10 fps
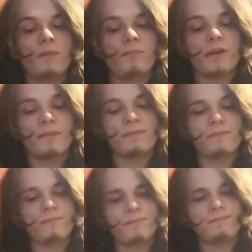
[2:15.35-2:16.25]
But
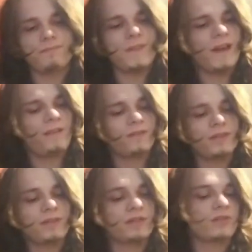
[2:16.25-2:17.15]
I'm not
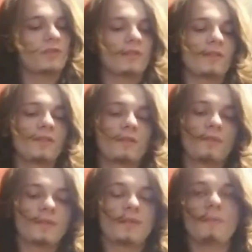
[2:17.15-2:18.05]
really sure
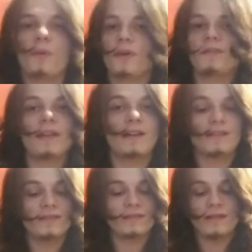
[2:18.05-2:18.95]
what the point of that
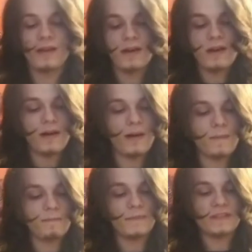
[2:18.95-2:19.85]
is.
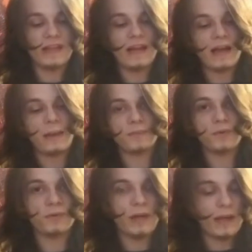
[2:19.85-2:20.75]
It's got
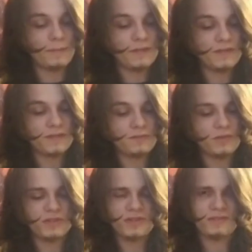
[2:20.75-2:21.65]
optical eyepieces,
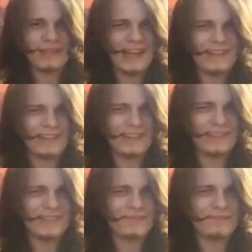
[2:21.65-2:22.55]
which is kind of
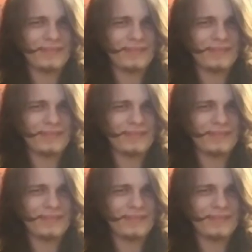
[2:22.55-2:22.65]
nice.